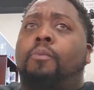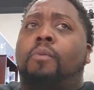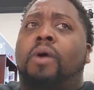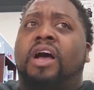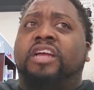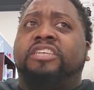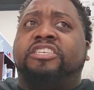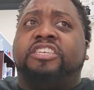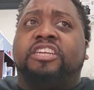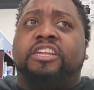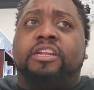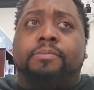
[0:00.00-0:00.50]

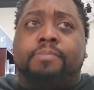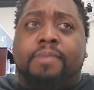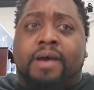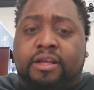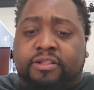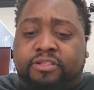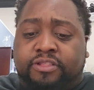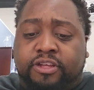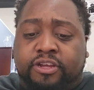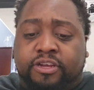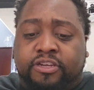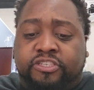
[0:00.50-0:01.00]
Watching him
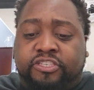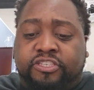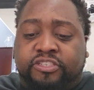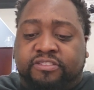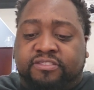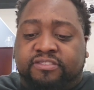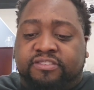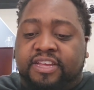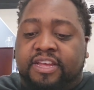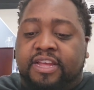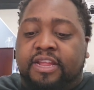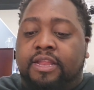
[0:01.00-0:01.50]
out there,
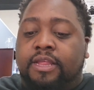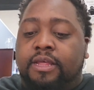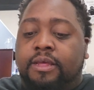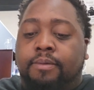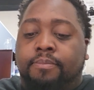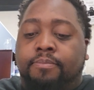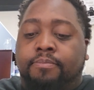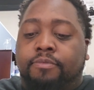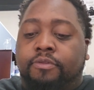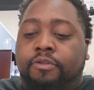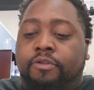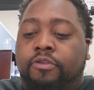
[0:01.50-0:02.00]
just seeing
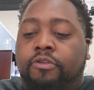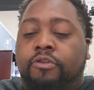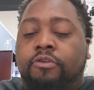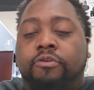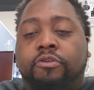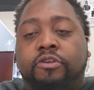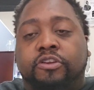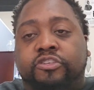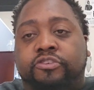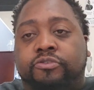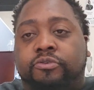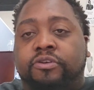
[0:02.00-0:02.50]
him
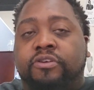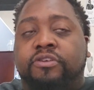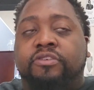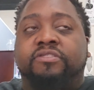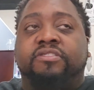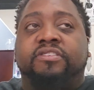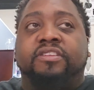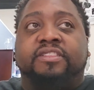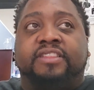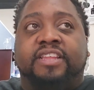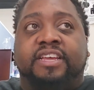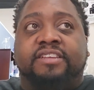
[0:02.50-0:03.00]
do the
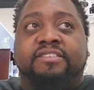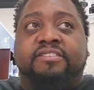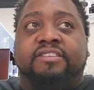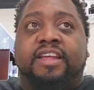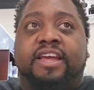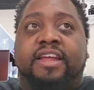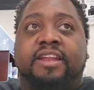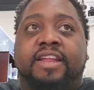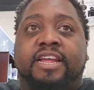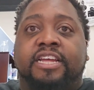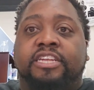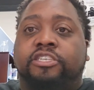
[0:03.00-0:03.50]
drills and things of
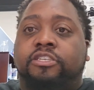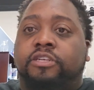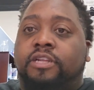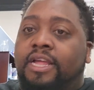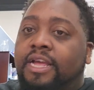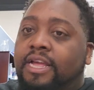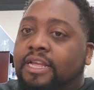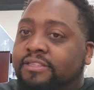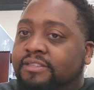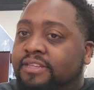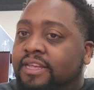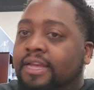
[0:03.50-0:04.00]
that nature,
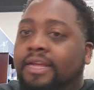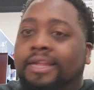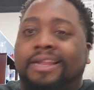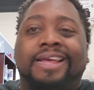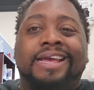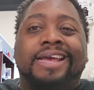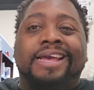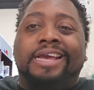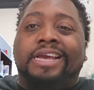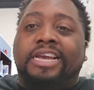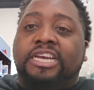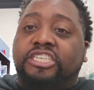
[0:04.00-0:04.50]
like I said,
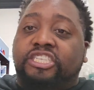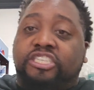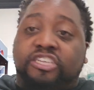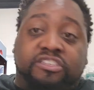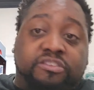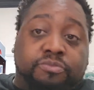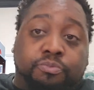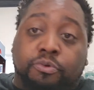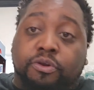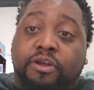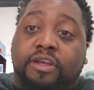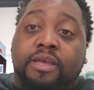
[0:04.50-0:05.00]
it's
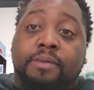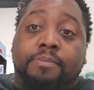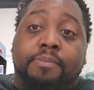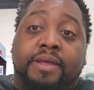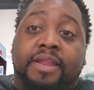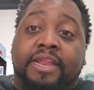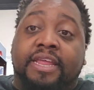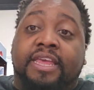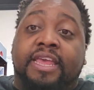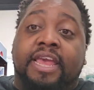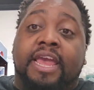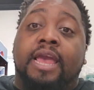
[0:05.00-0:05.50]
just rookie
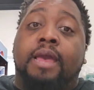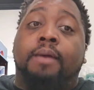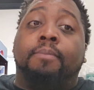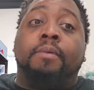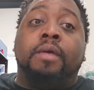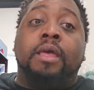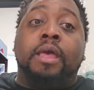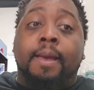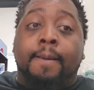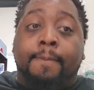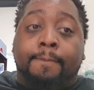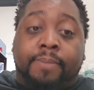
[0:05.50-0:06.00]
mini camp,
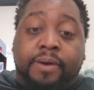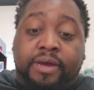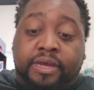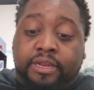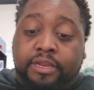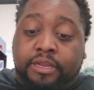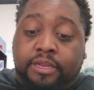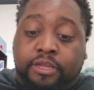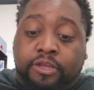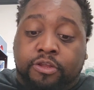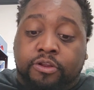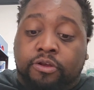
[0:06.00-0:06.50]

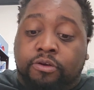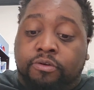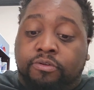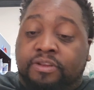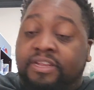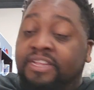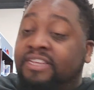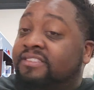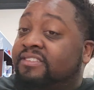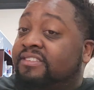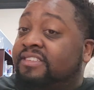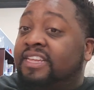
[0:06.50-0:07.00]
but you
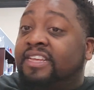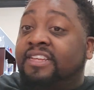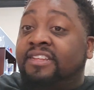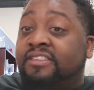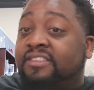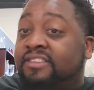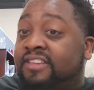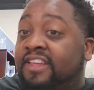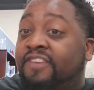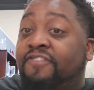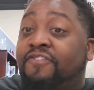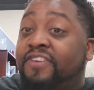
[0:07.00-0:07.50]
know, these
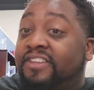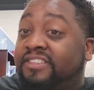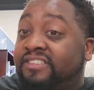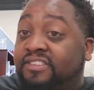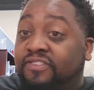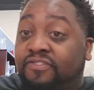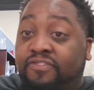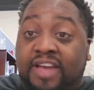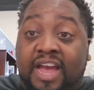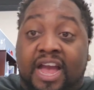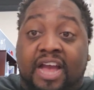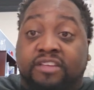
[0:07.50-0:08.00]

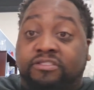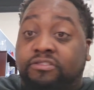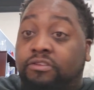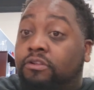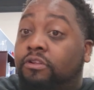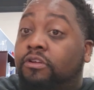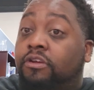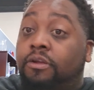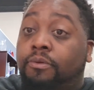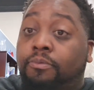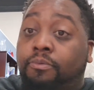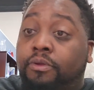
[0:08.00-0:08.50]
defensive guys
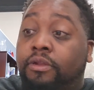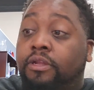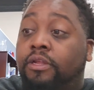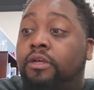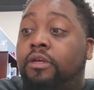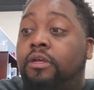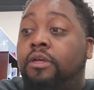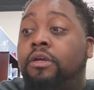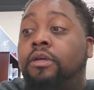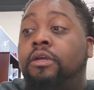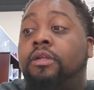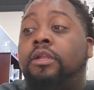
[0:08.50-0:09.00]
are looking
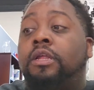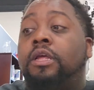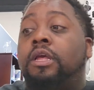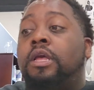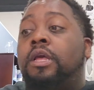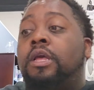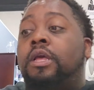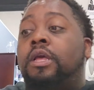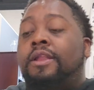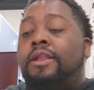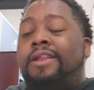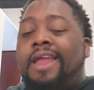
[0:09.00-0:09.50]
really good.
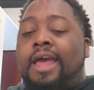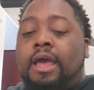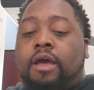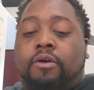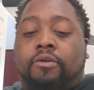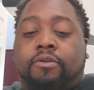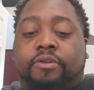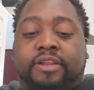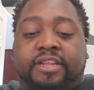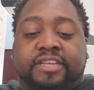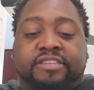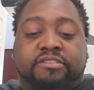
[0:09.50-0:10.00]

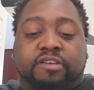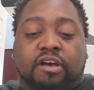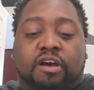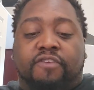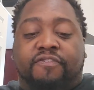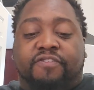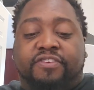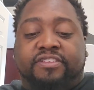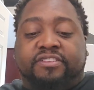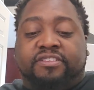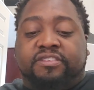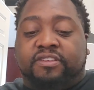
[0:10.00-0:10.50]
Now, these
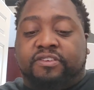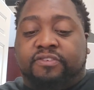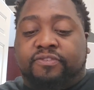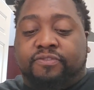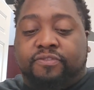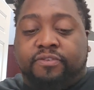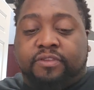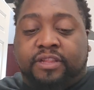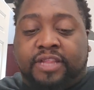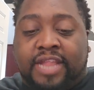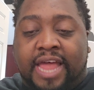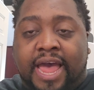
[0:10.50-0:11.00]

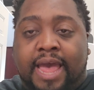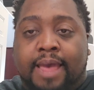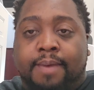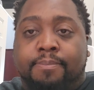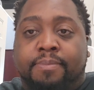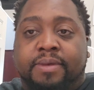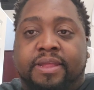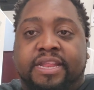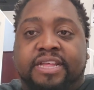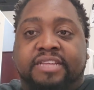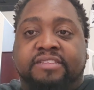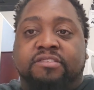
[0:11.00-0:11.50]
offensive
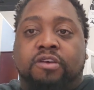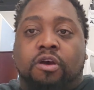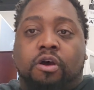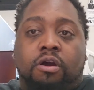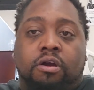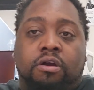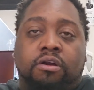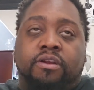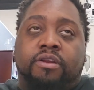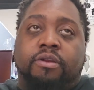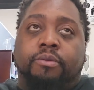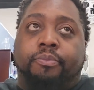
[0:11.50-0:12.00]
linemen, it's
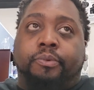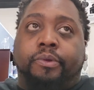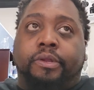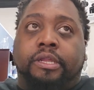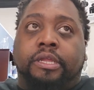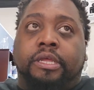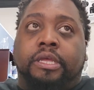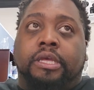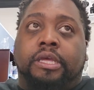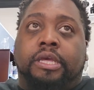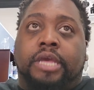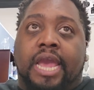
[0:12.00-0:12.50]
hard to
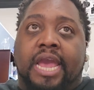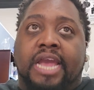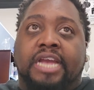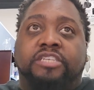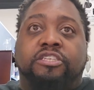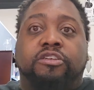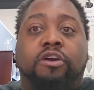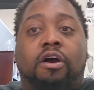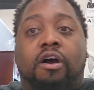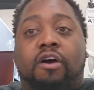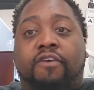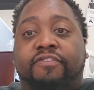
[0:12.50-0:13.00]
really
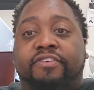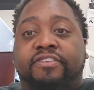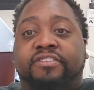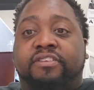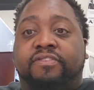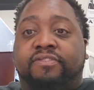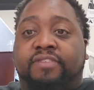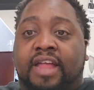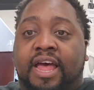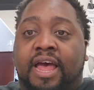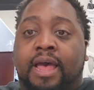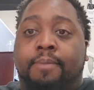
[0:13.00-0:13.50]
gauge an
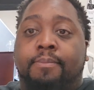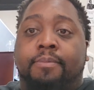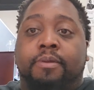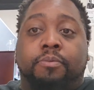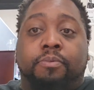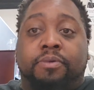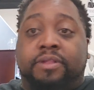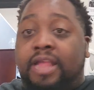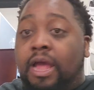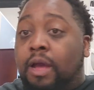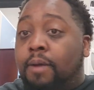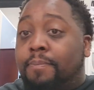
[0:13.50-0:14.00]
offensive
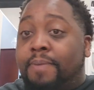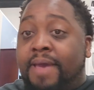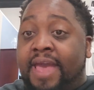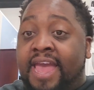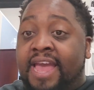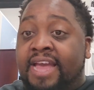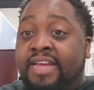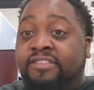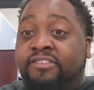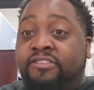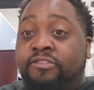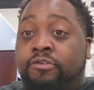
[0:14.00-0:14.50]
lineman without
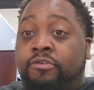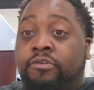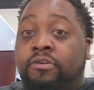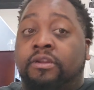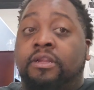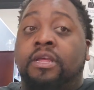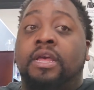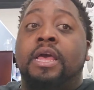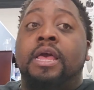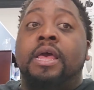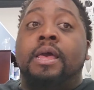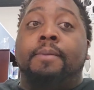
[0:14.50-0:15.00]
pads
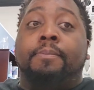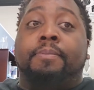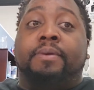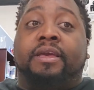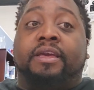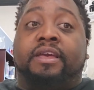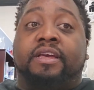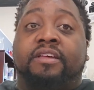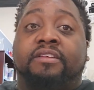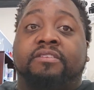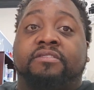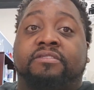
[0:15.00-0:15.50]
on,
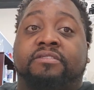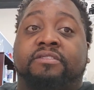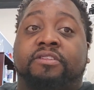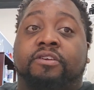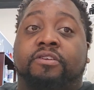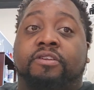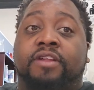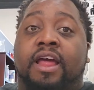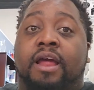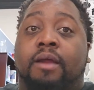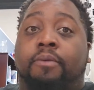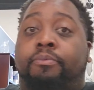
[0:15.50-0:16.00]
because
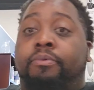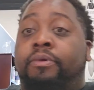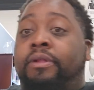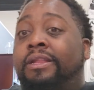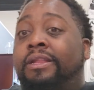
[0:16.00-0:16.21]
they're not